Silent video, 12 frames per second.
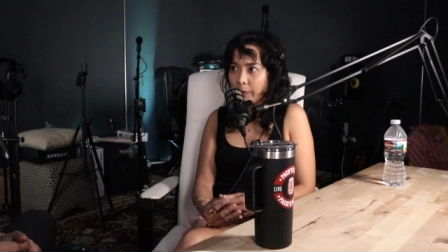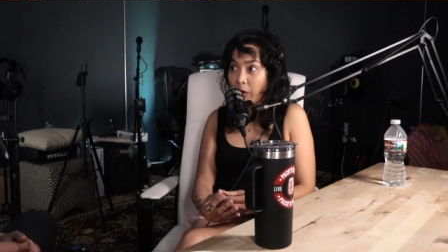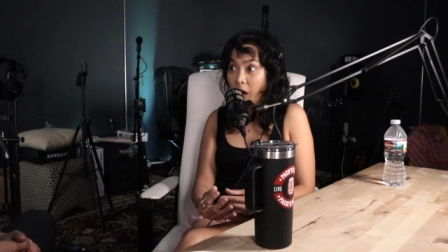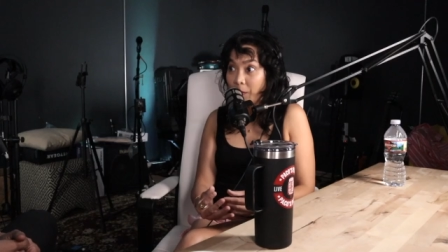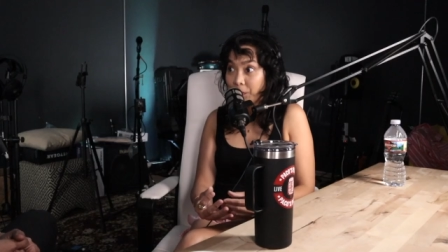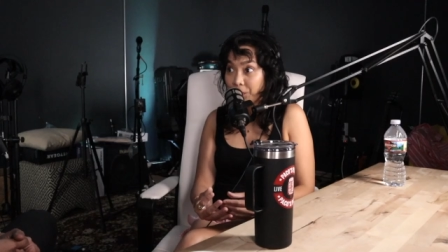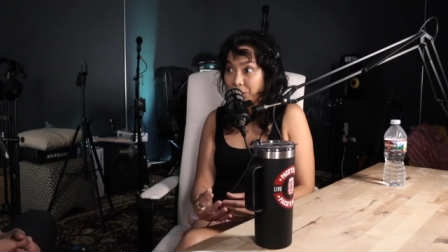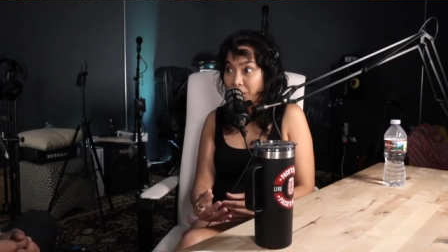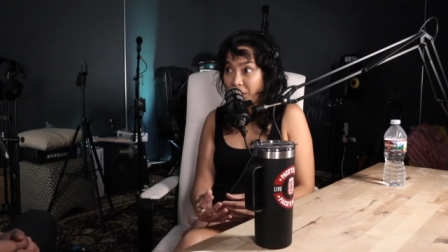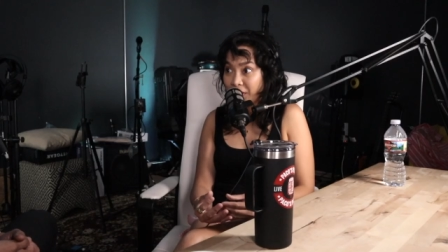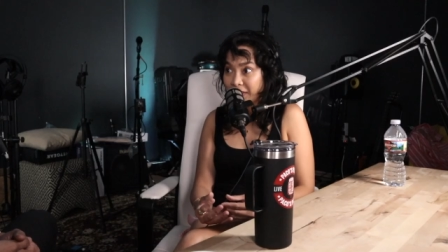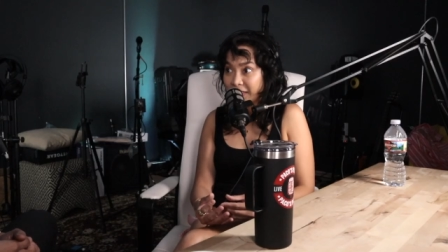pop
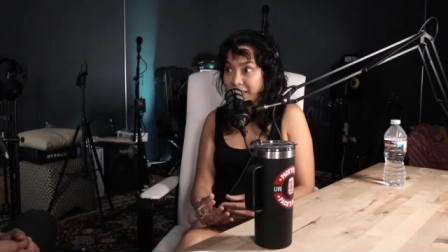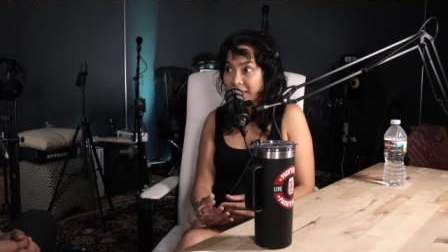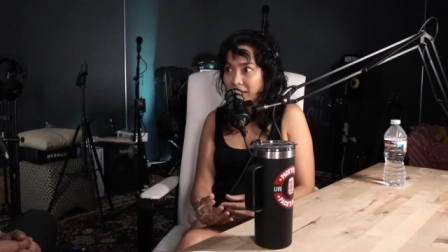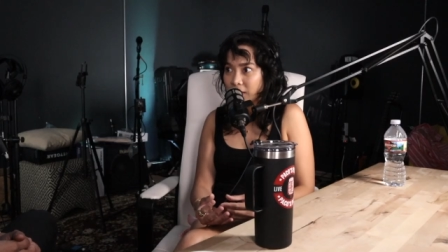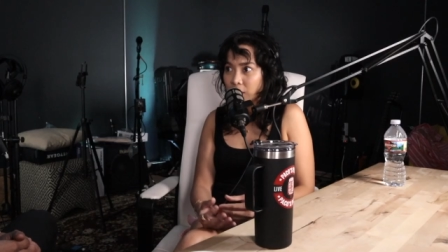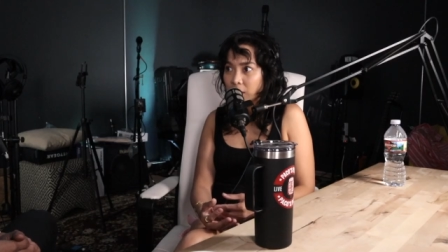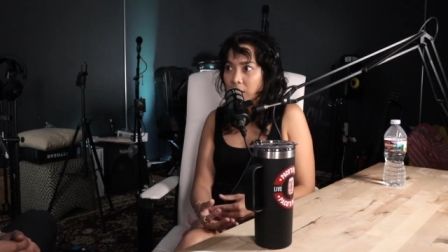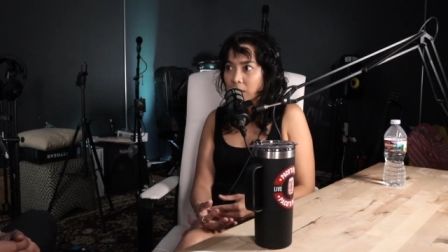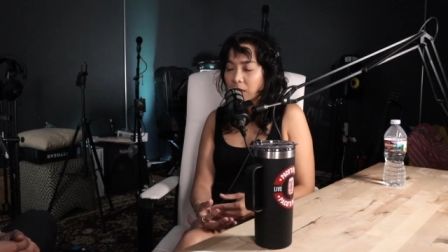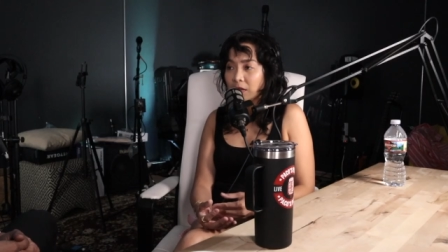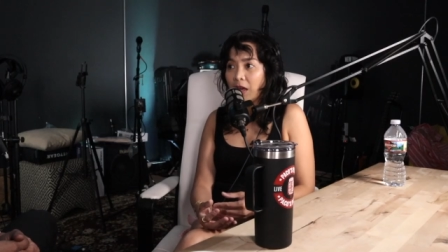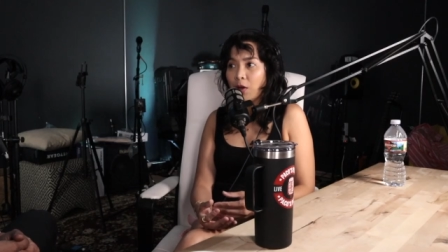artist,
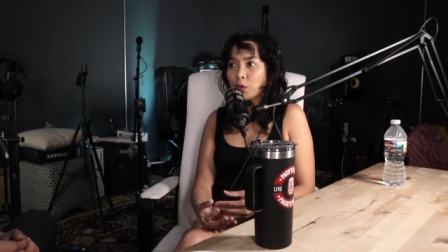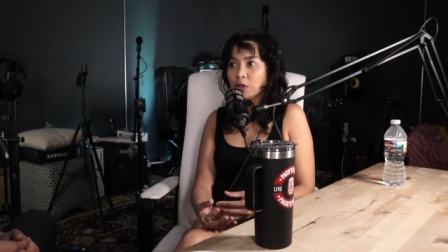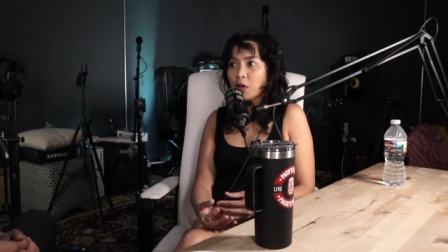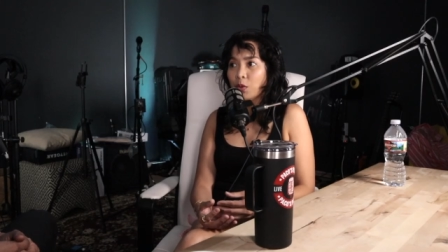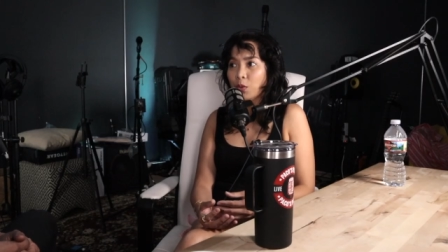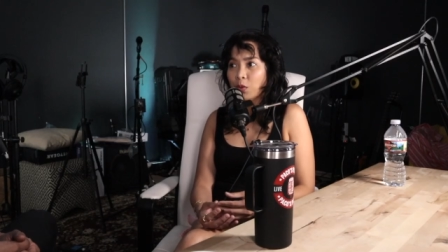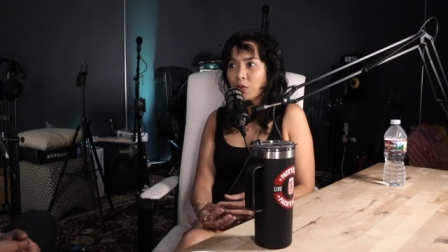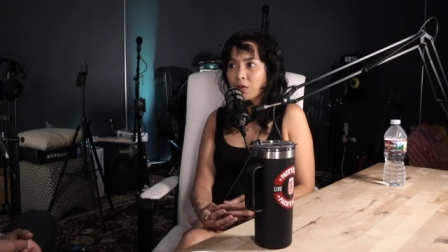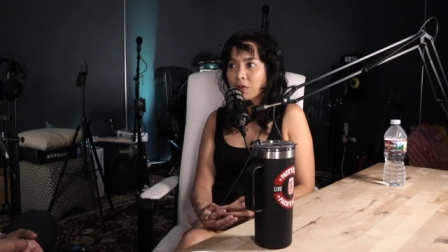natakot ako.